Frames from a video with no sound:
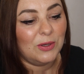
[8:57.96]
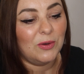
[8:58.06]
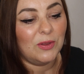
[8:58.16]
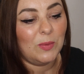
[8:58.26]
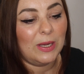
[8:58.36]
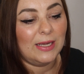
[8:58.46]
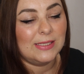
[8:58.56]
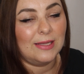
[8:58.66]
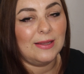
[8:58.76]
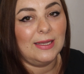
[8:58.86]

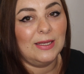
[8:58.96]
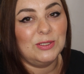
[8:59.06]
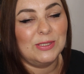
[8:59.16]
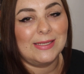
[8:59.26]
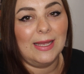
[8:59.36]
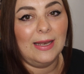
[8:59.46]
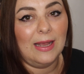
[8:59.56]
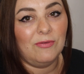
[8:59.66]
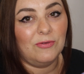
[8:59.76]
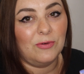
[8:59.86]
Otherwise, I think it'll just get
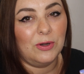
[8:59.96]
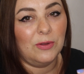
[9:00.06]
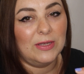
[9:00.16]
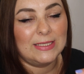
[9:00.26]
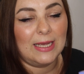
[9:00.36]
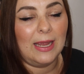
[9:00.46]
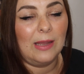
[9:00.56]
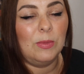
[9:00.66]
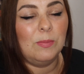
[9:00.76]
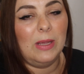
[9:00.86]
left for another
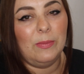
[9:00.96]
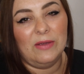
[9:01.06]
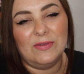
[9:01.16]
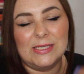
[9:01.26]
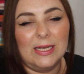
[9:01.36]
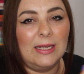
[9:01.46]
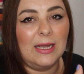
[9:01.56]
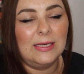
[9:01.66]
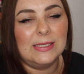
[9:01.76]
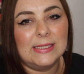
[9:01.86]
time. Maybe if there's any
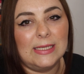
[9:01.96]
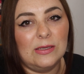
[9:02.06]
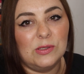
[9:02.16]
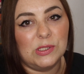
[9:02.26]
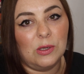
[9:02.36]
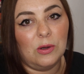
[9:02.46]
kind of sales